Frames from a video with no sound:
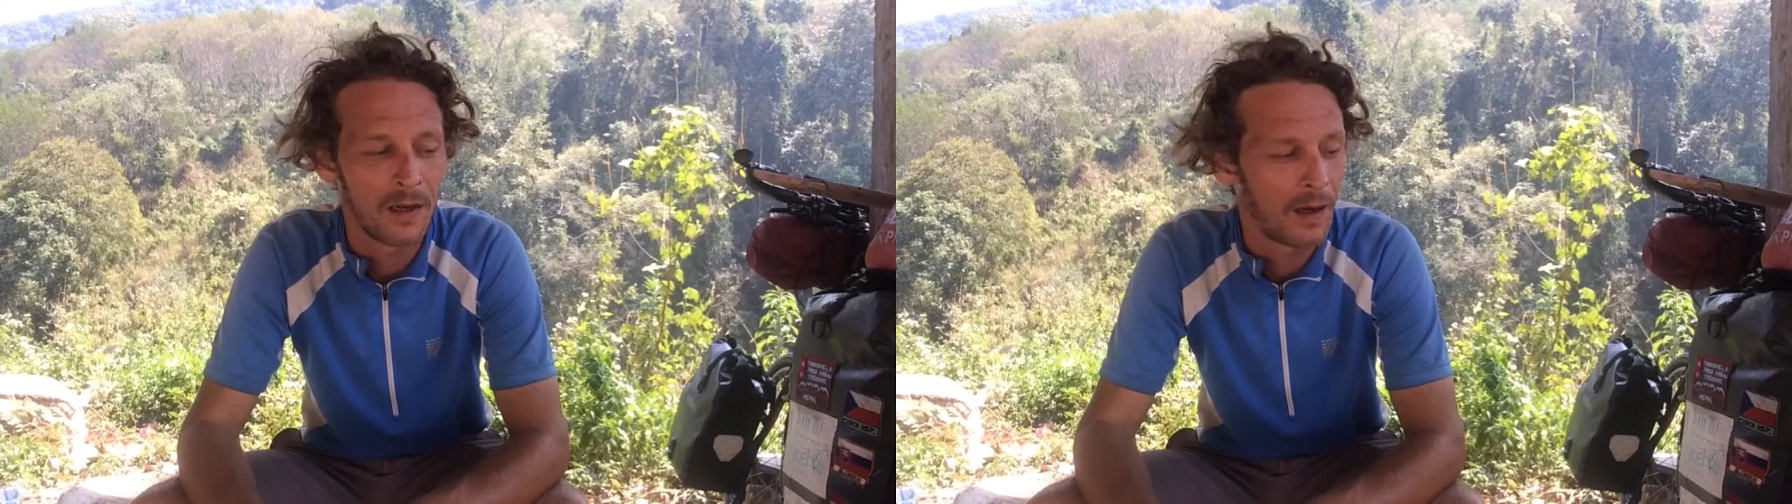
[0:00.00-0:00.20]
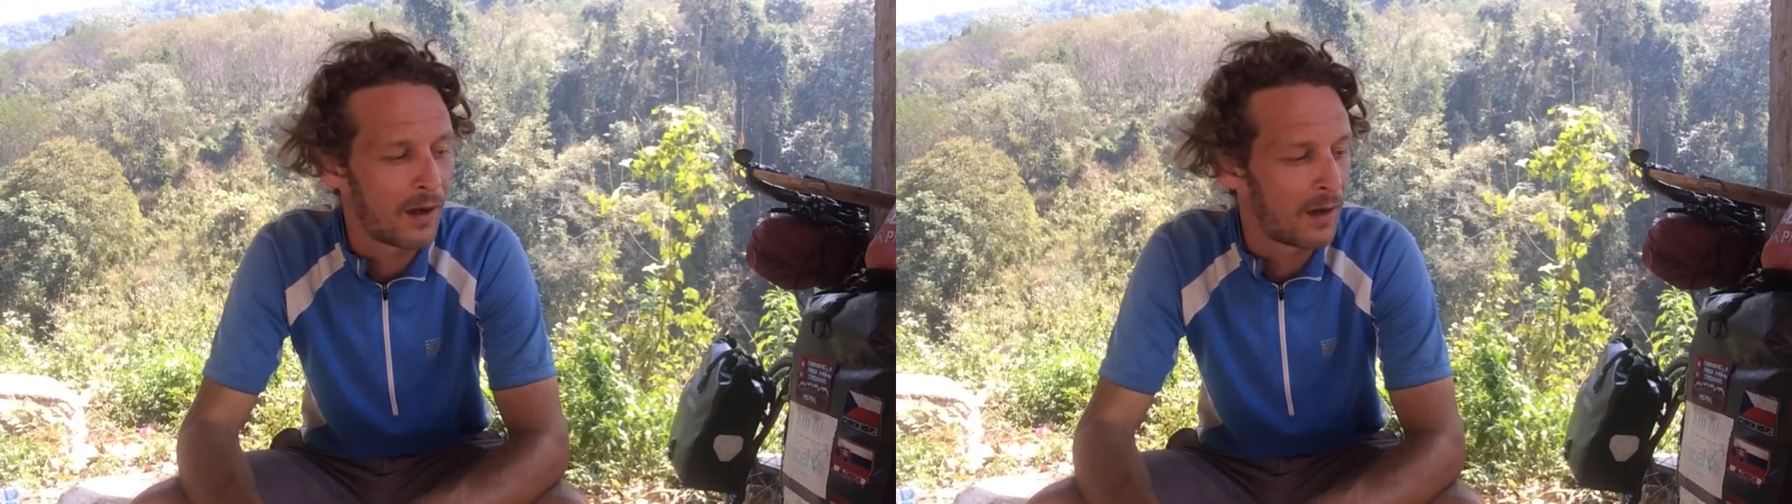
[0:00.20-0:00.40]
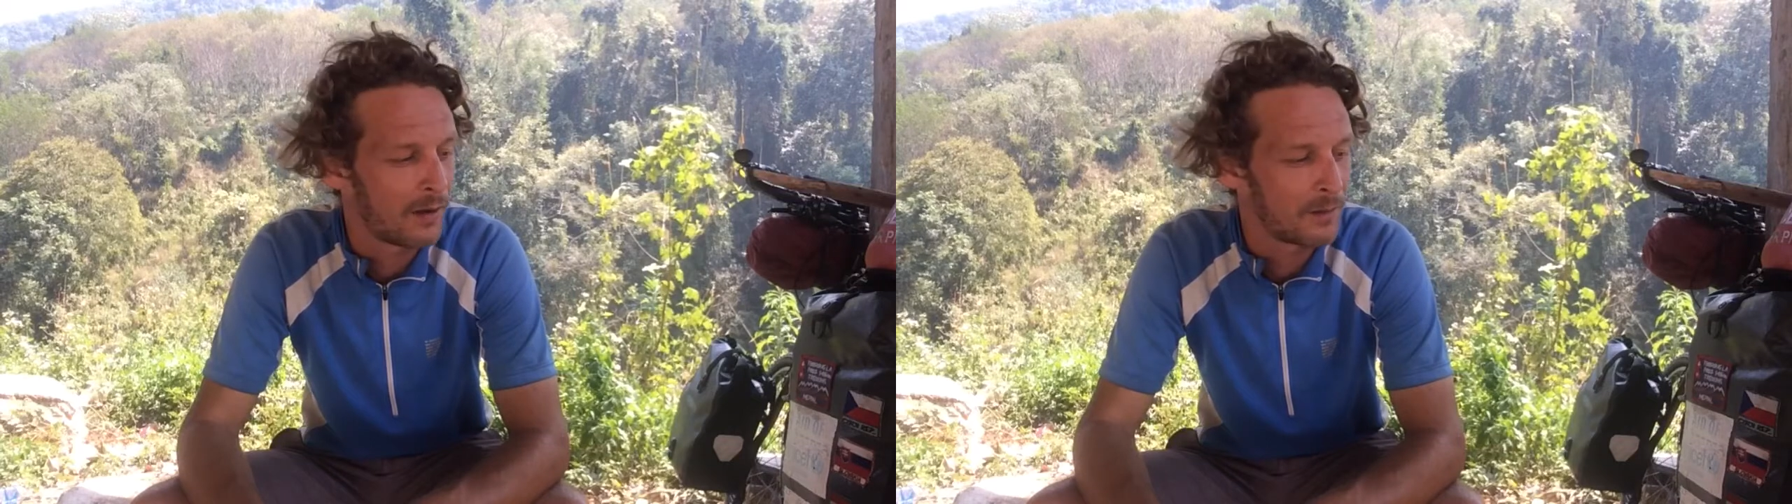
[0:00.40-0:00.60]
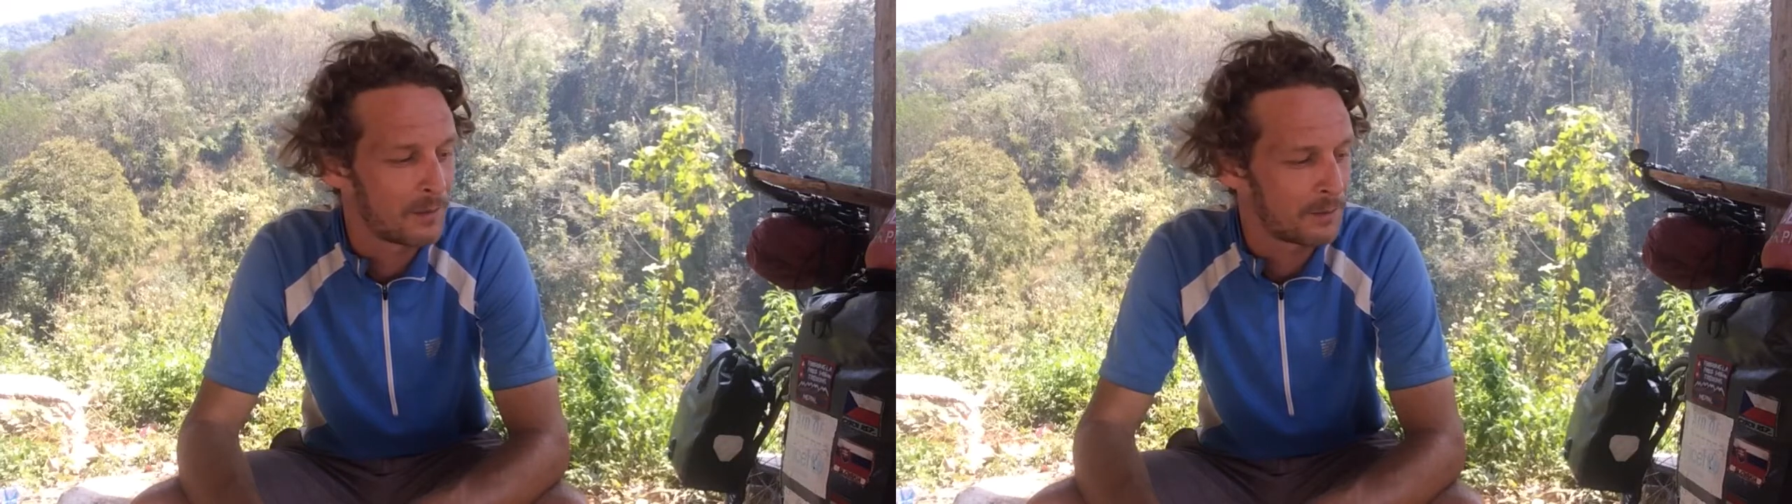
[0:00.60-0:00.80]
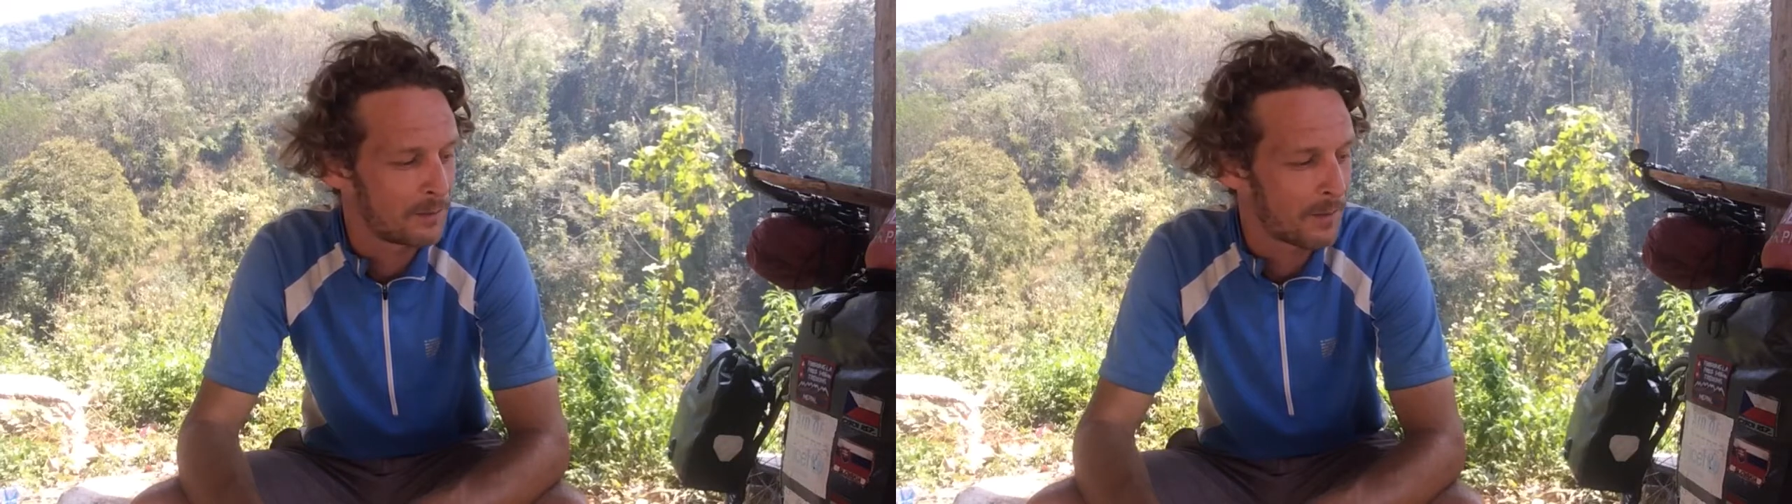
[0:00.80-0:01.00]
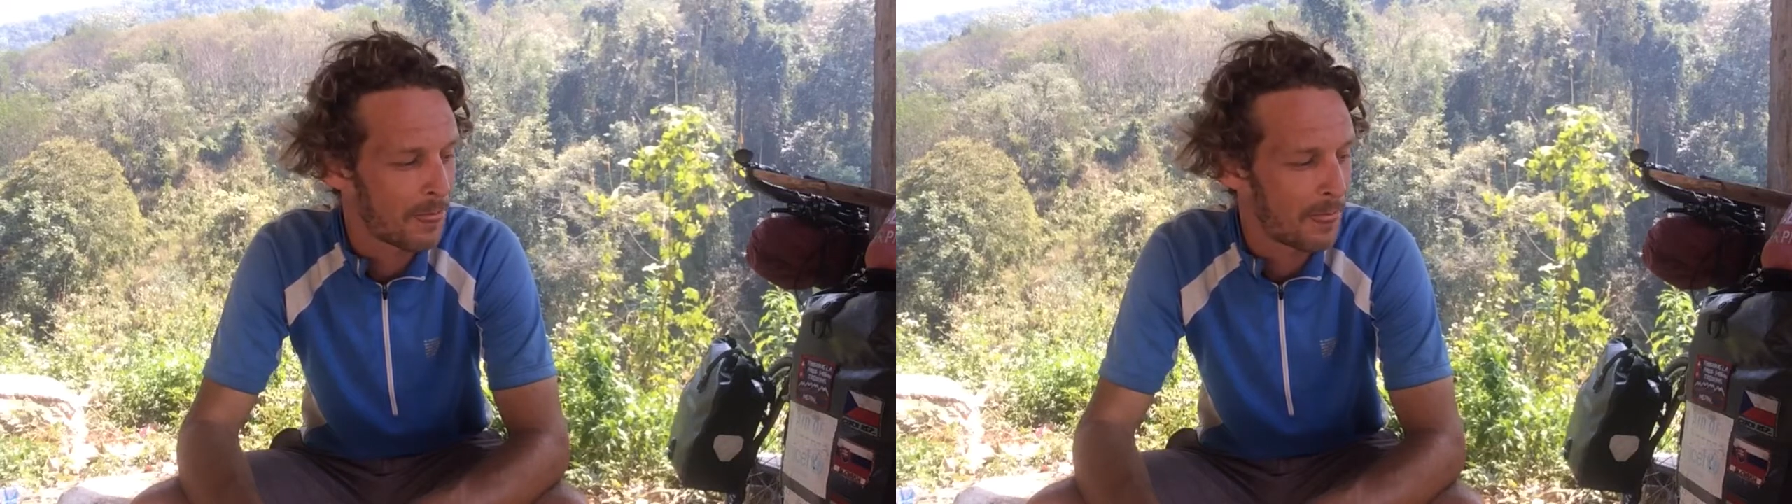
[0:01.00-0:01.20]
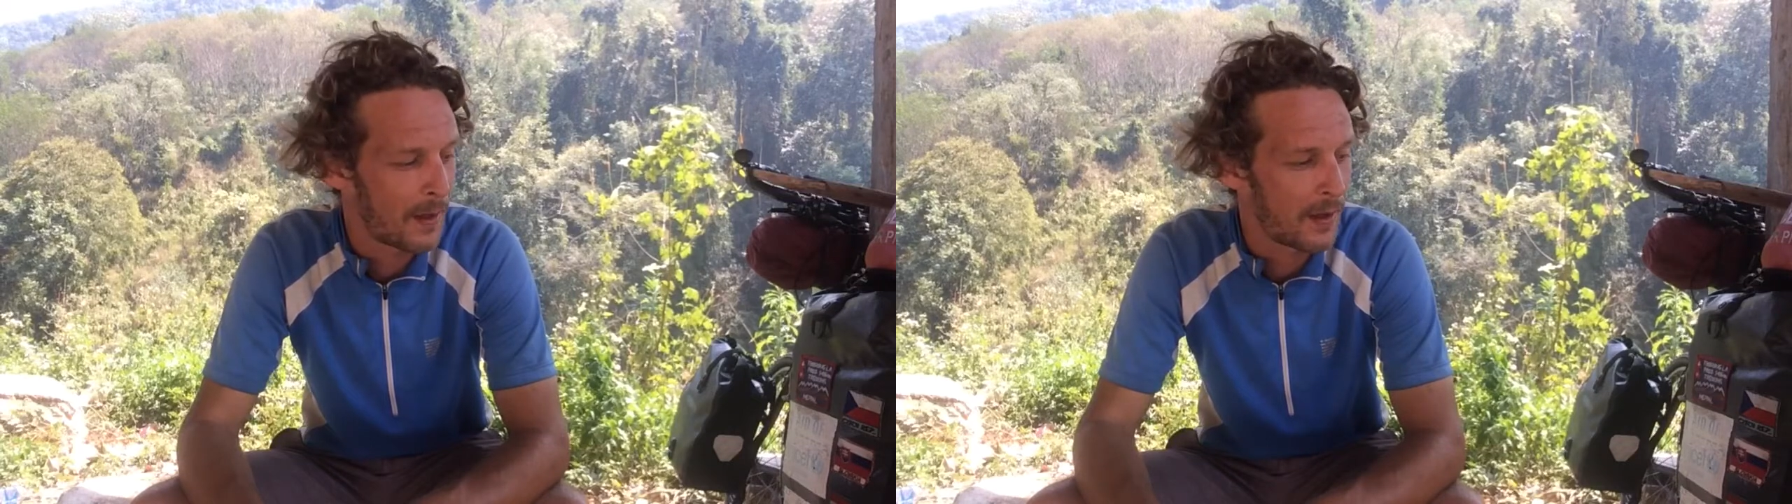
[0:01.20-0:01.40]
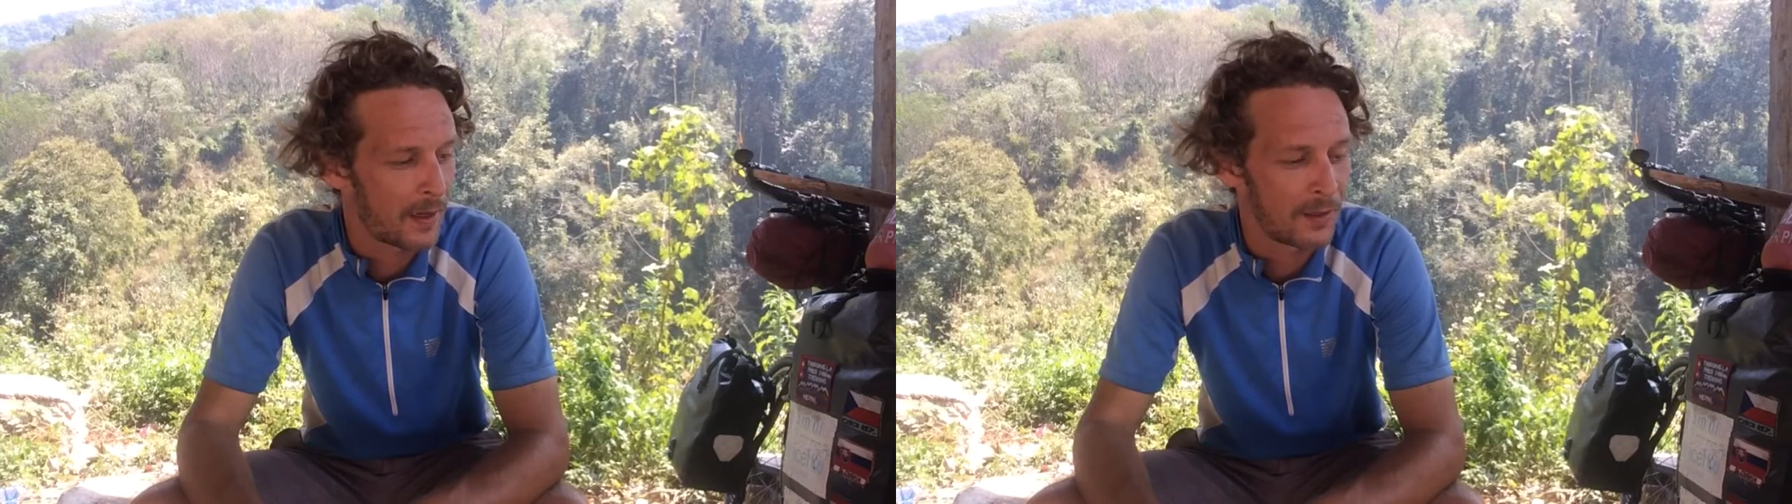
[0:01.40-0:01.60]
I had